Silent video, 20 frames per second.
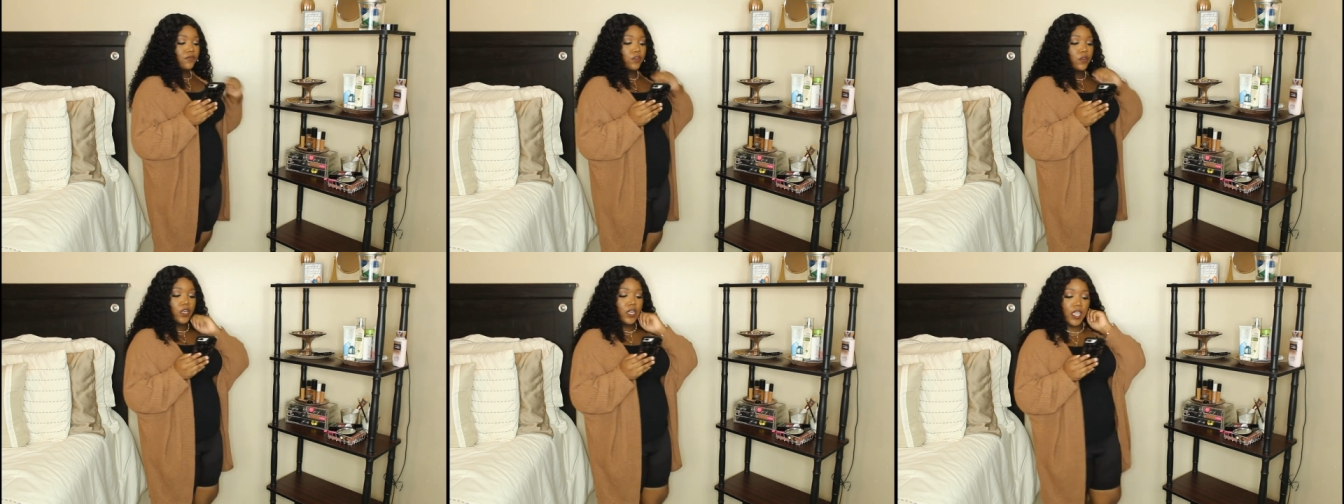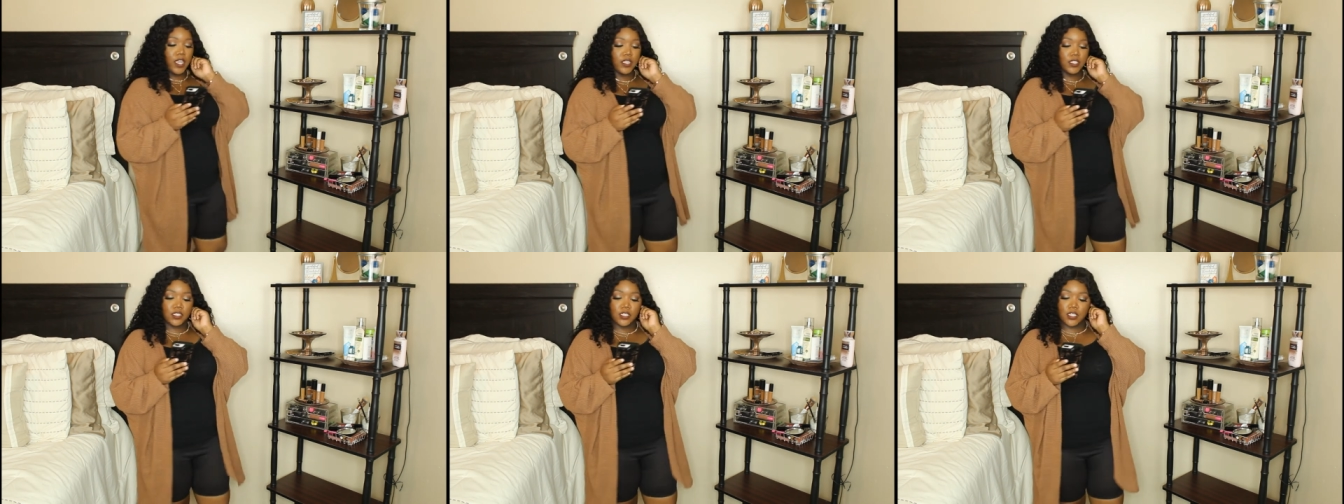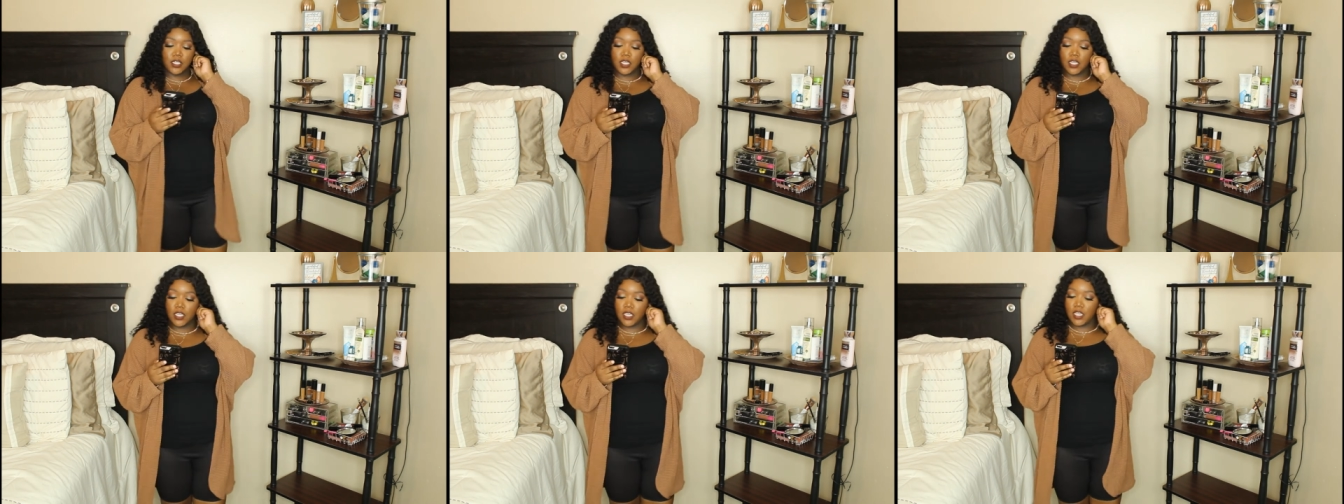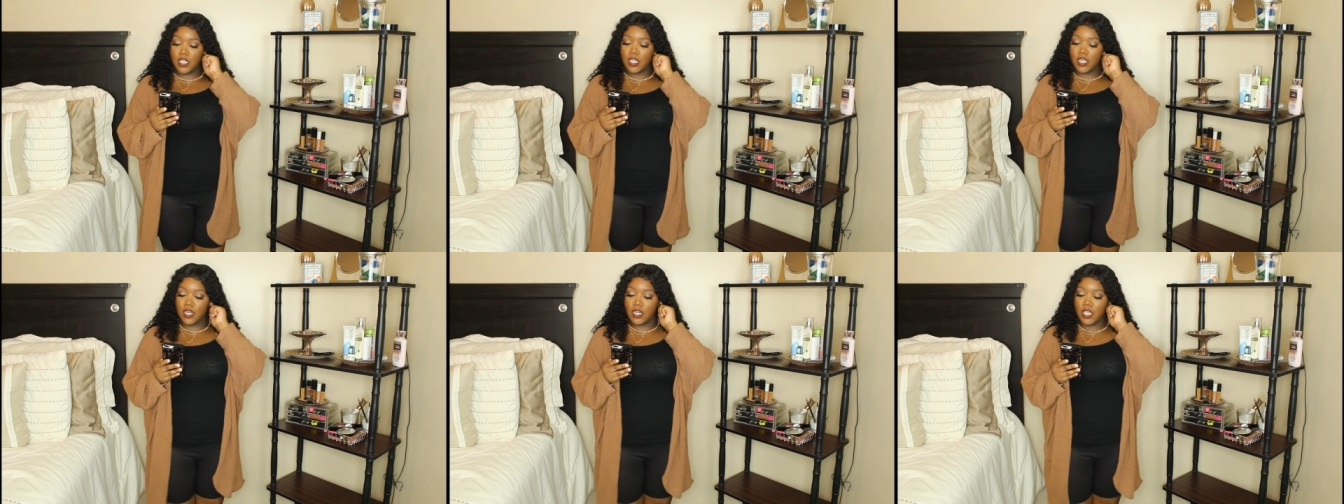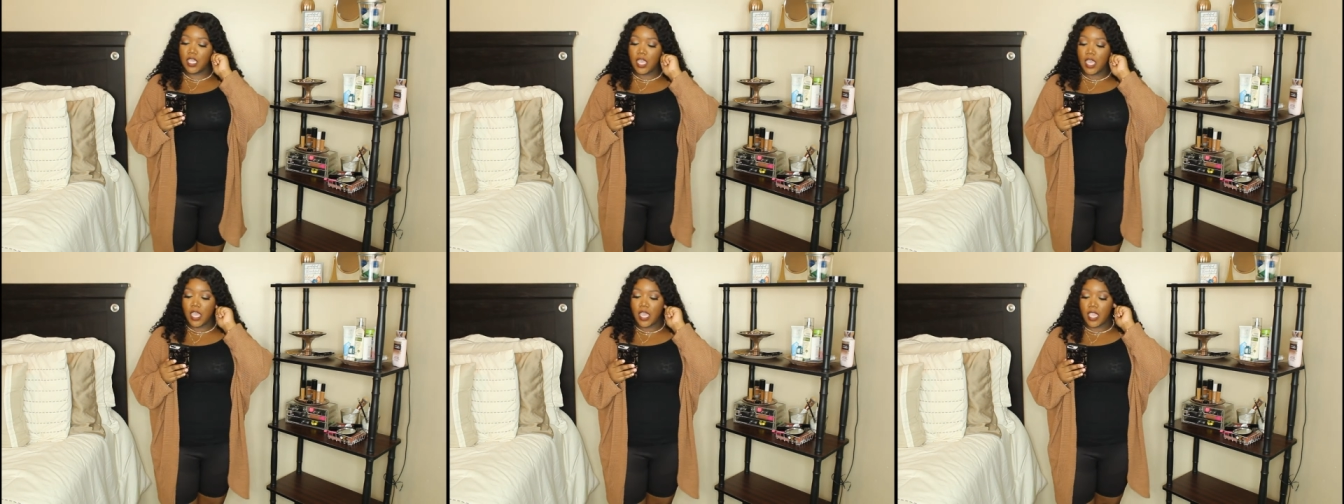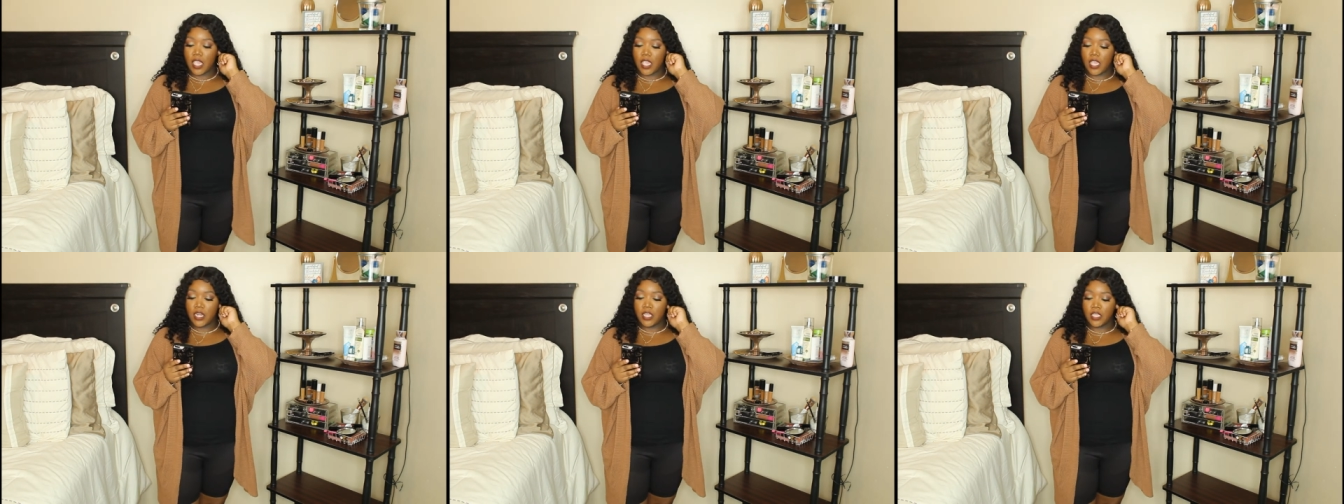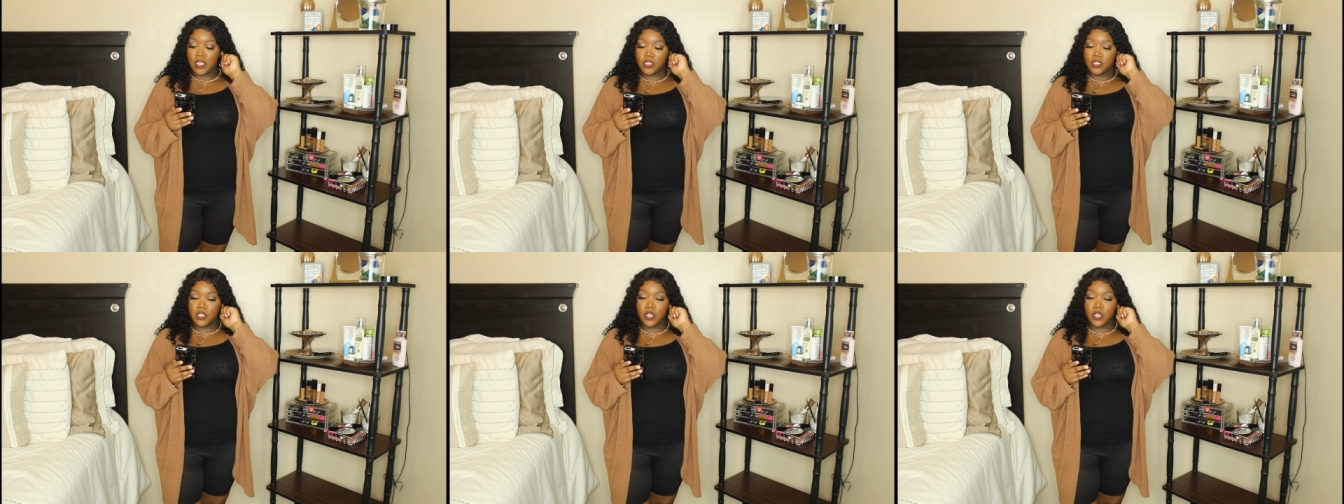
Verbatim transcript: for $19, and it is